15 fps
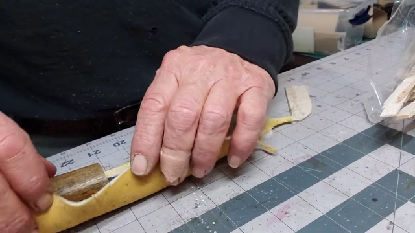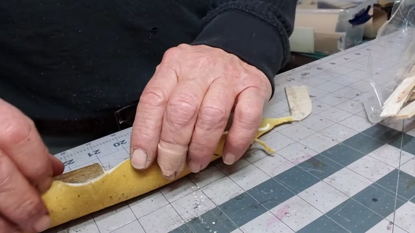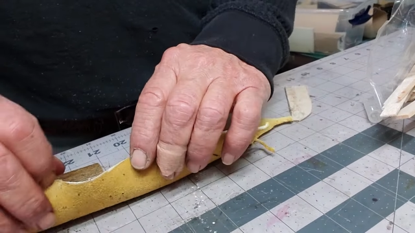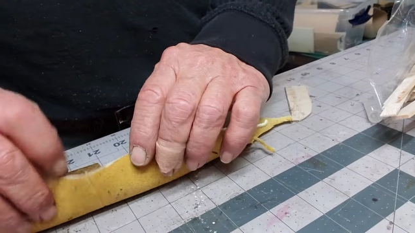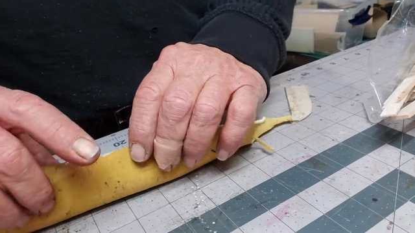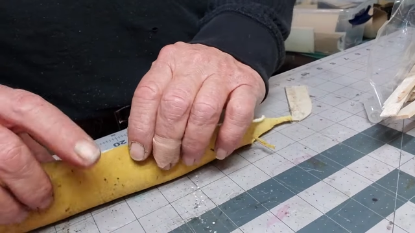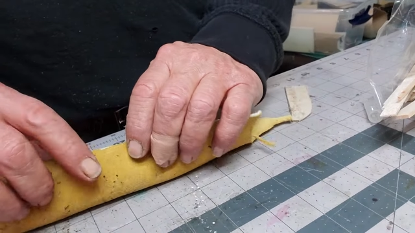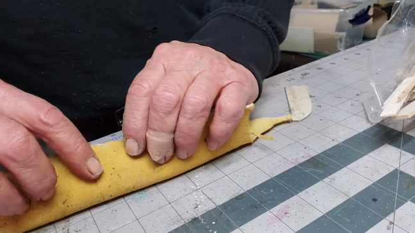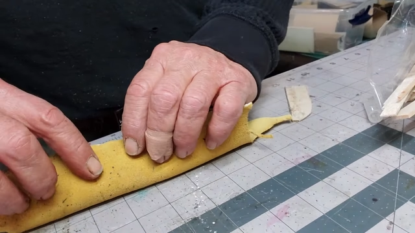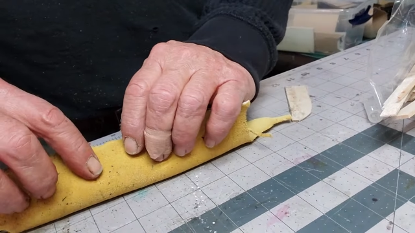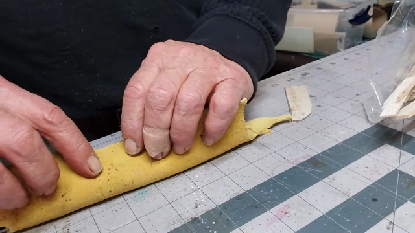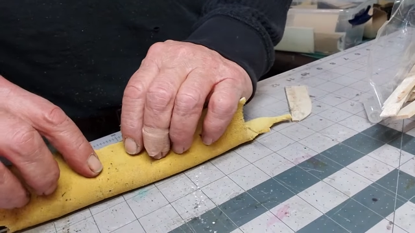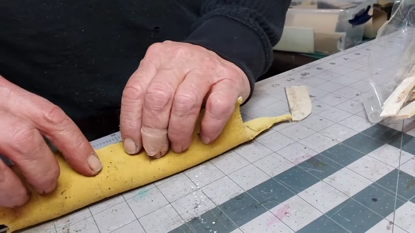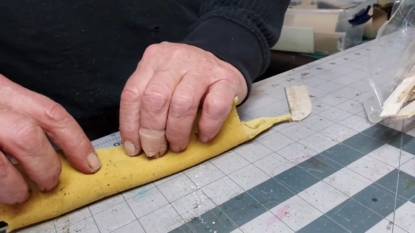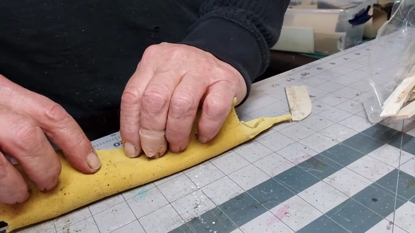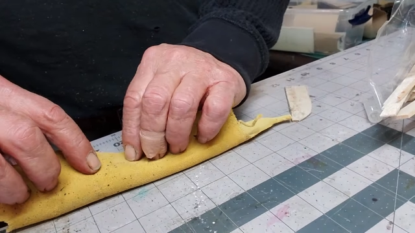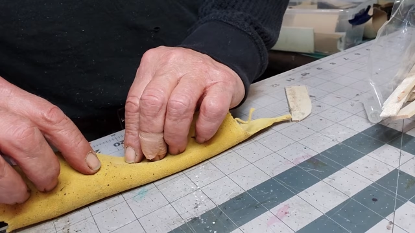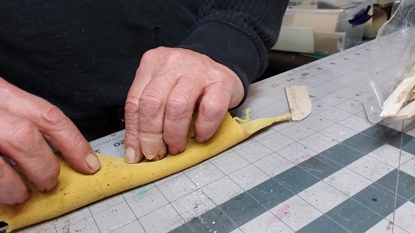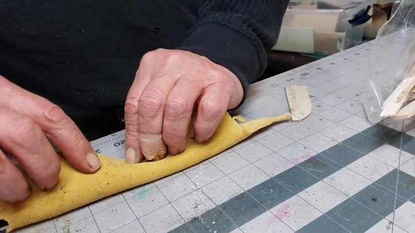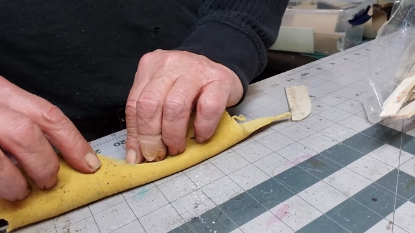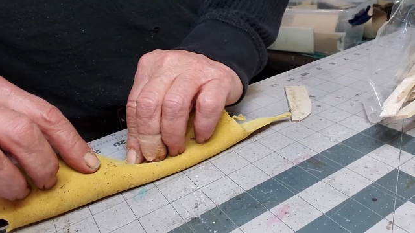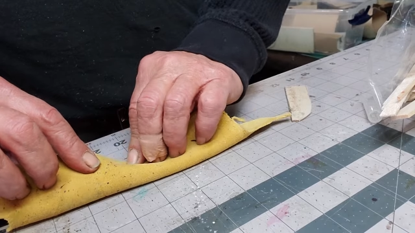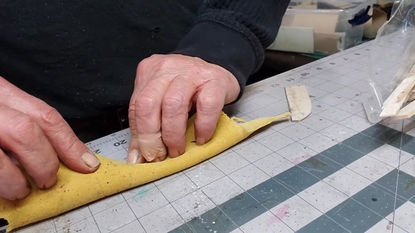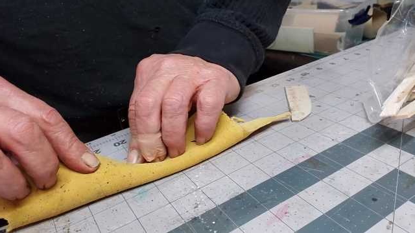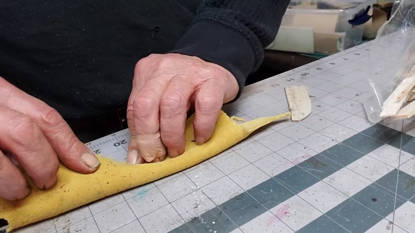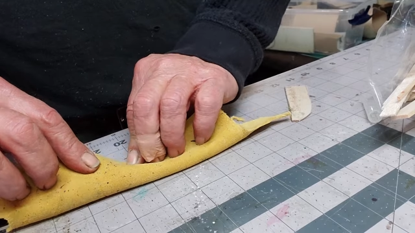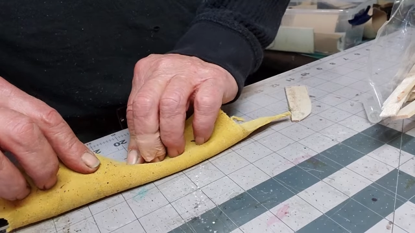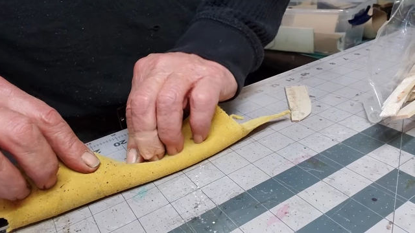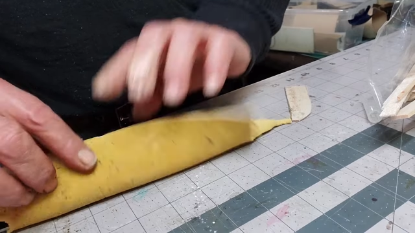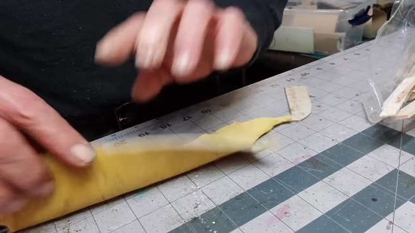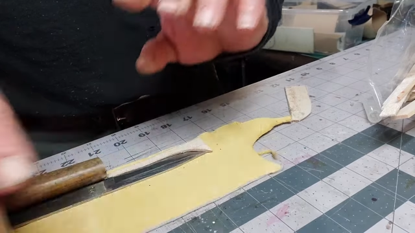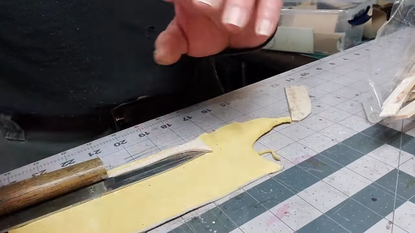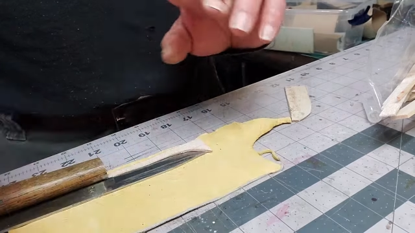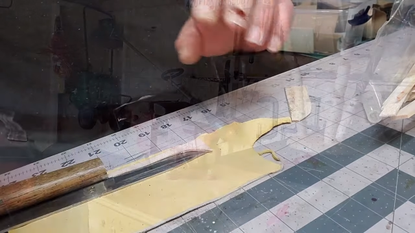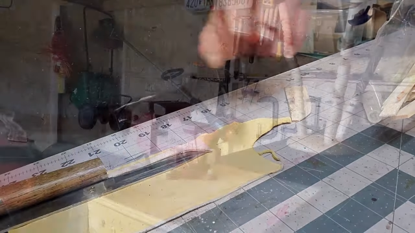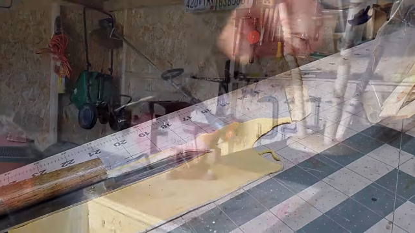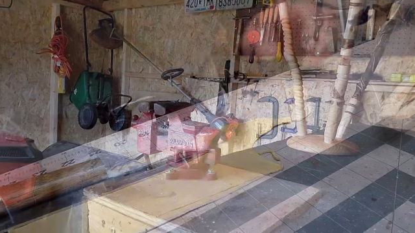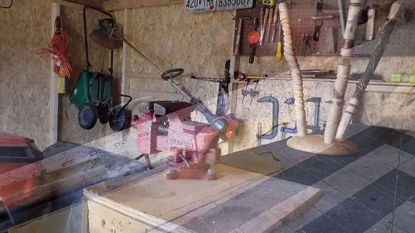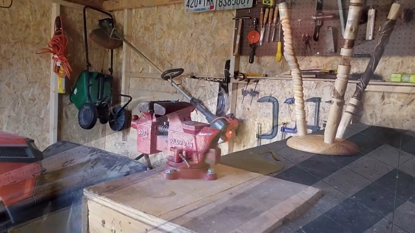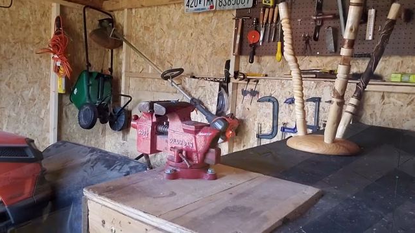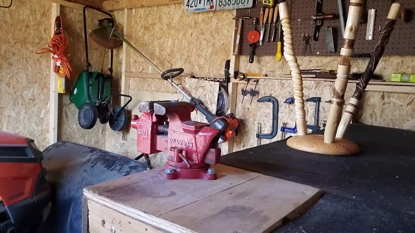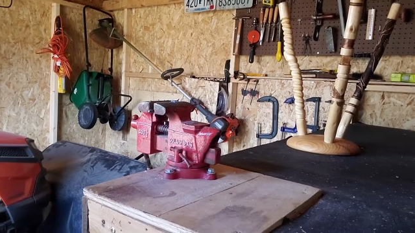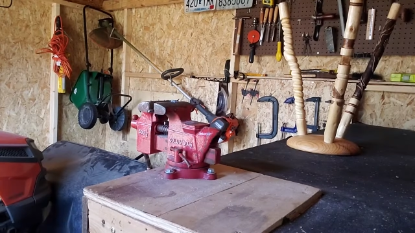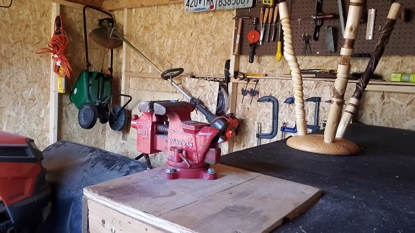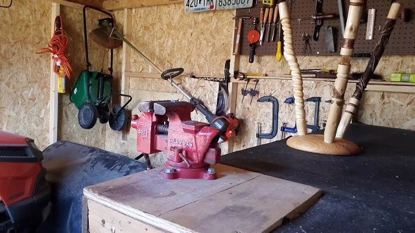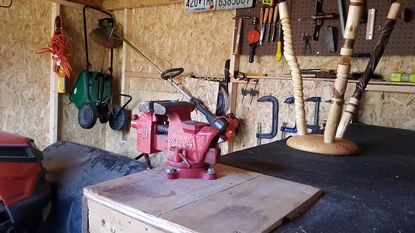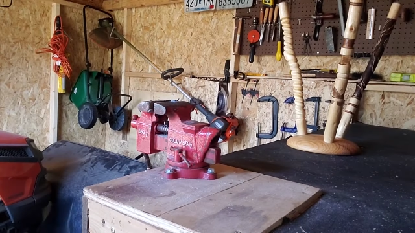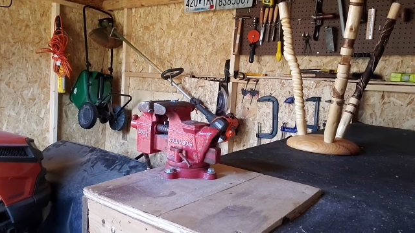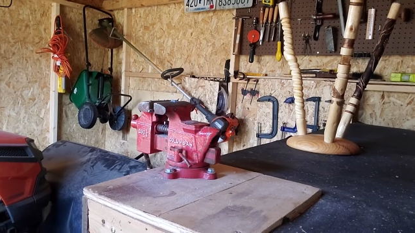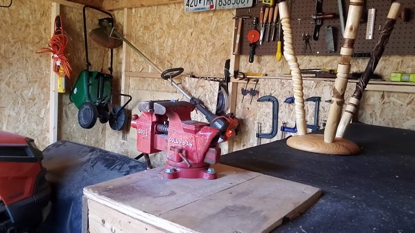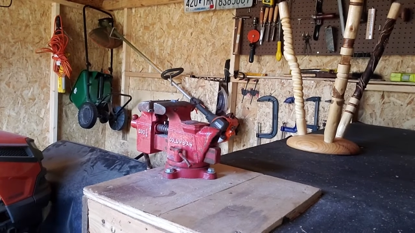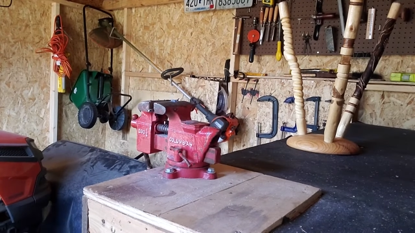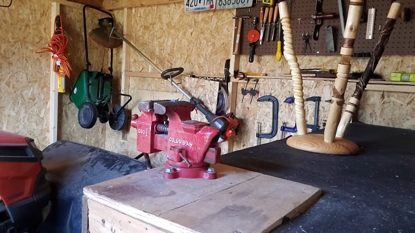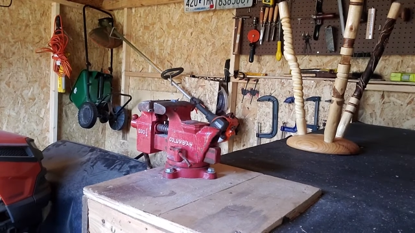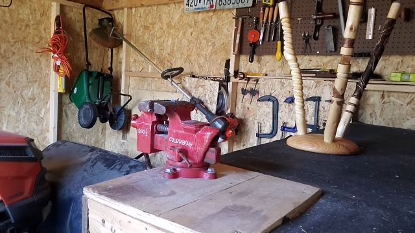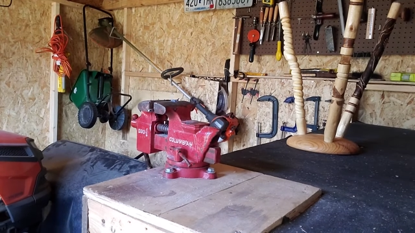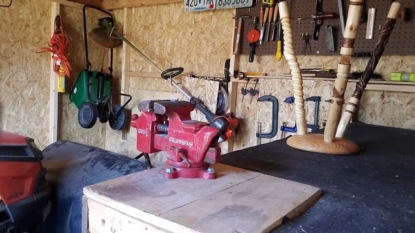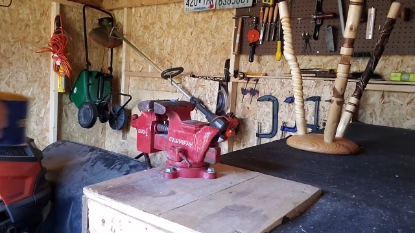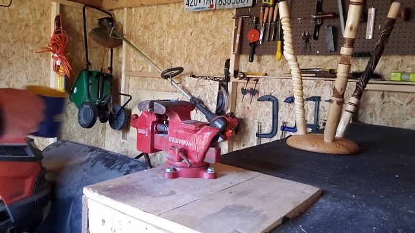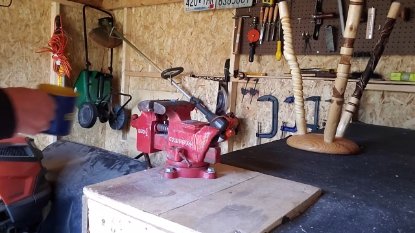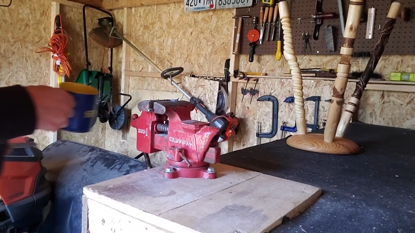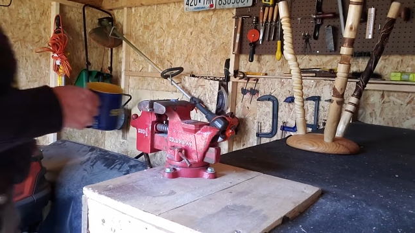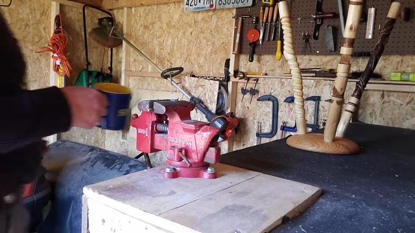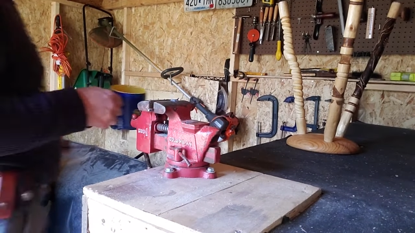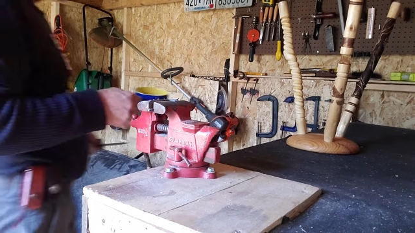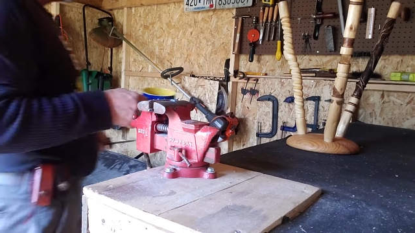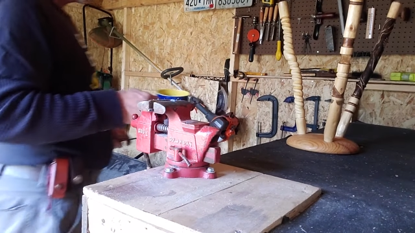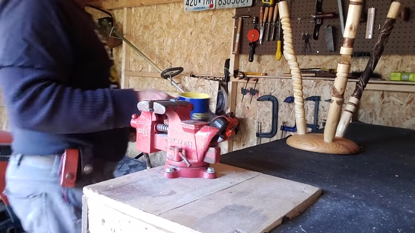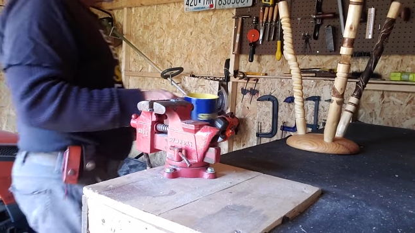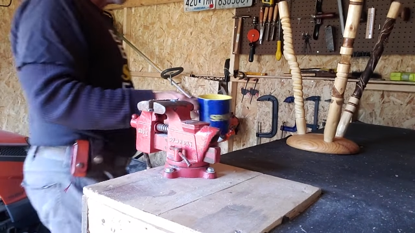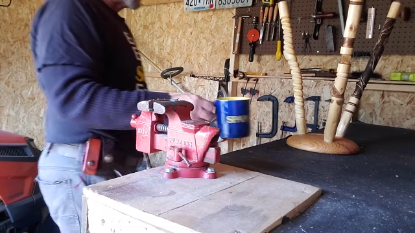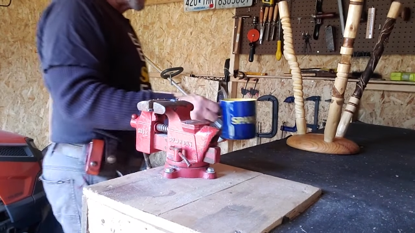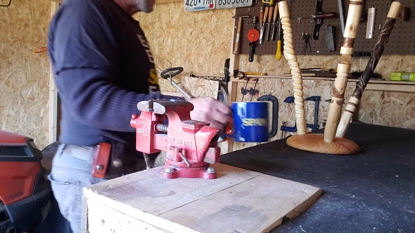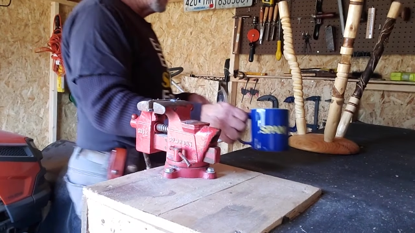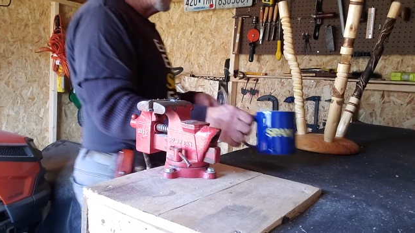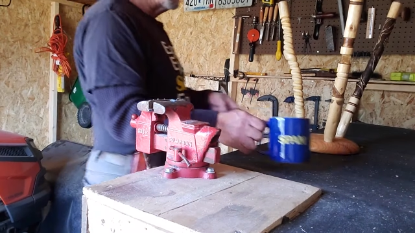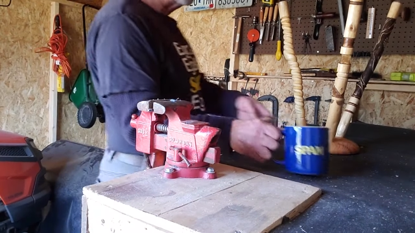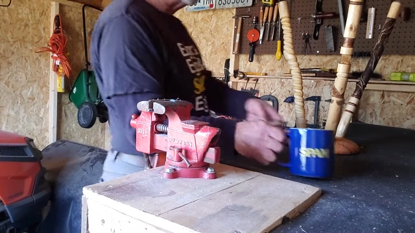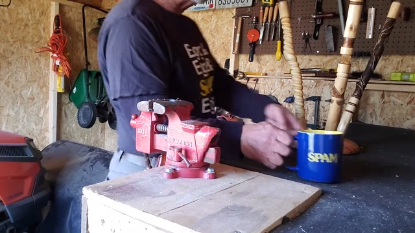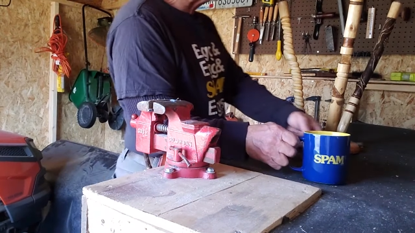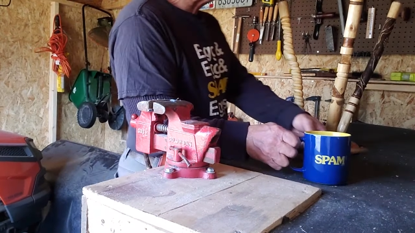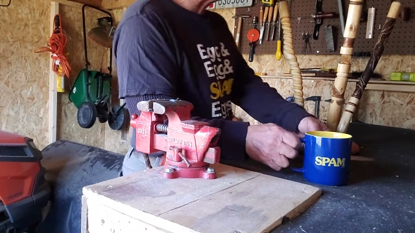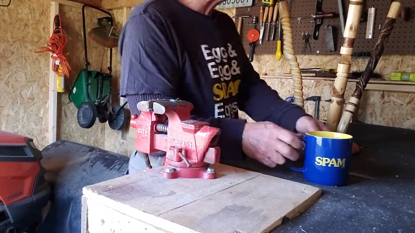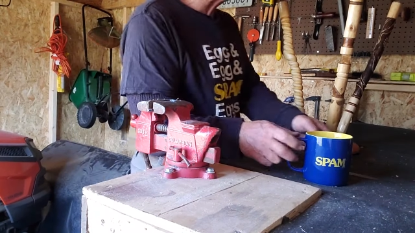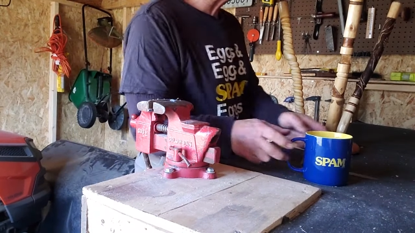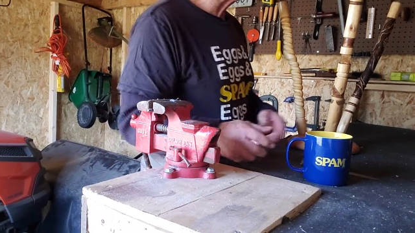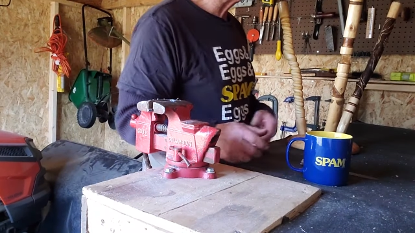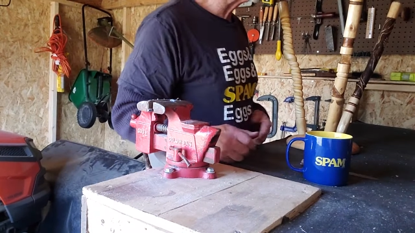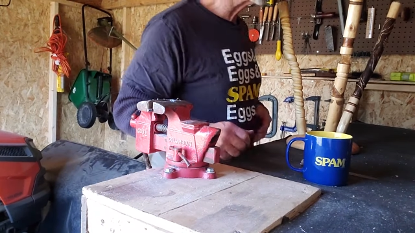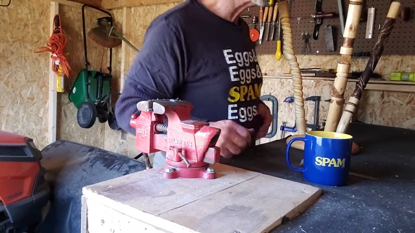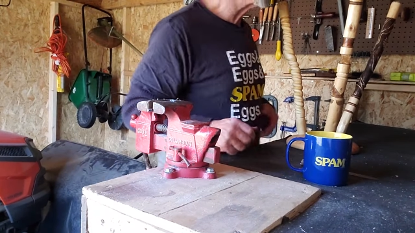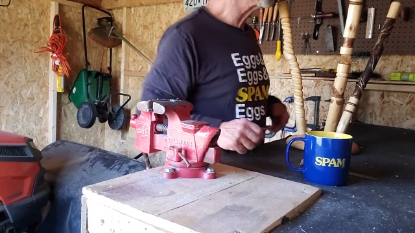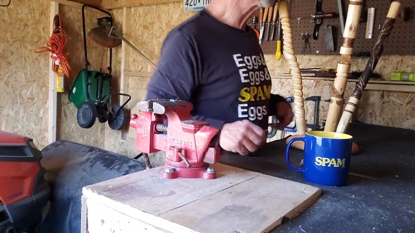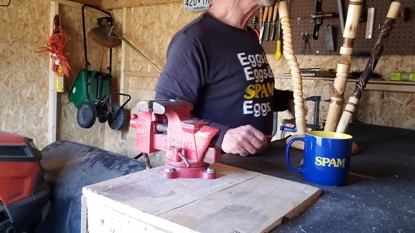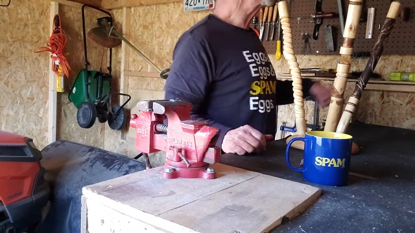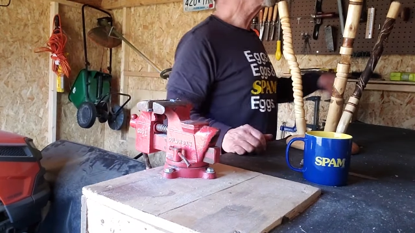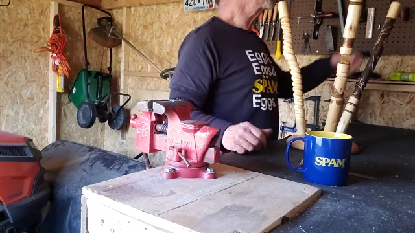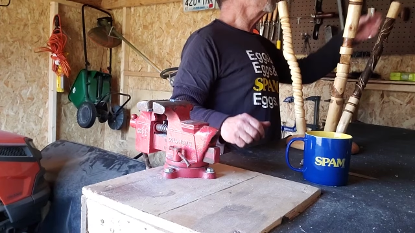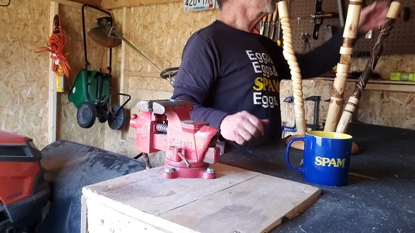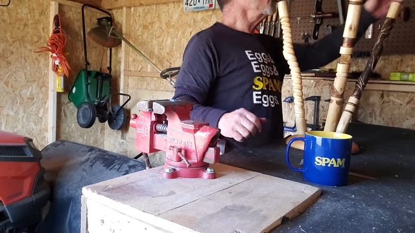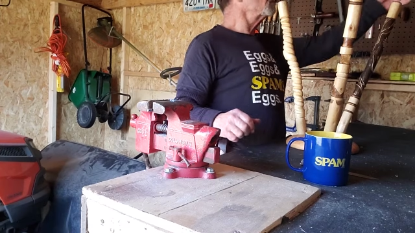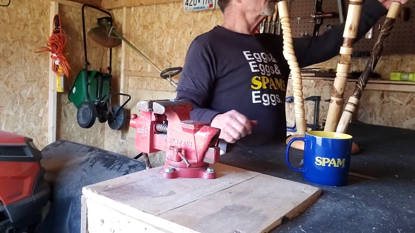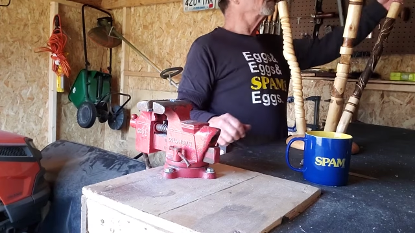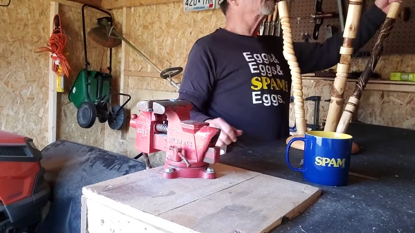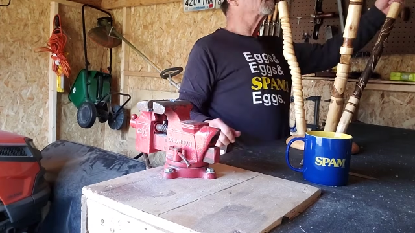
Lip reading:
(no speaker visible)